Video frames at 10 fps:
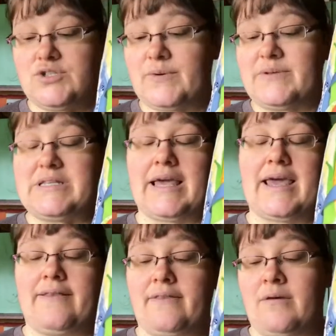So I was
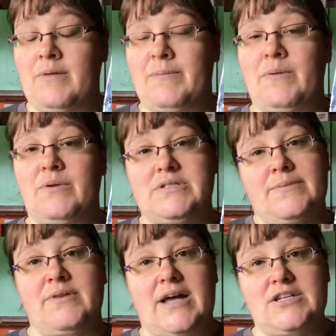thinking that maybe with
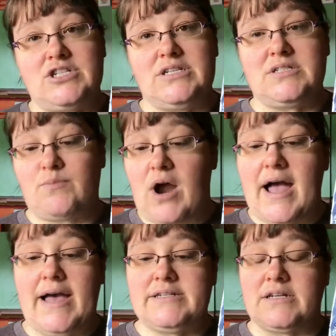some of that cheese
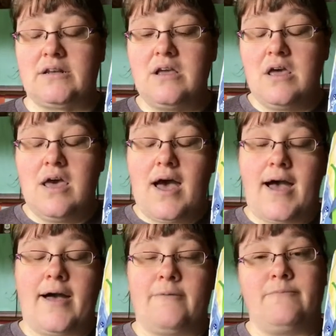spread and
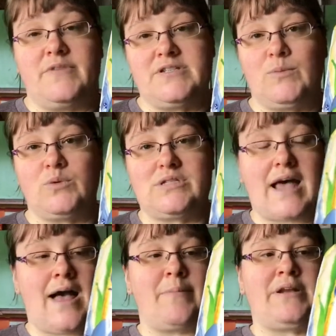the smoked
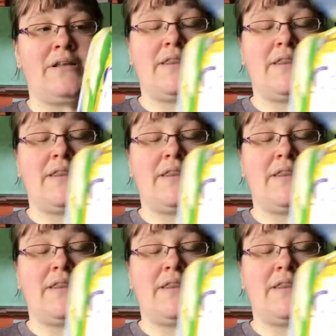salmon and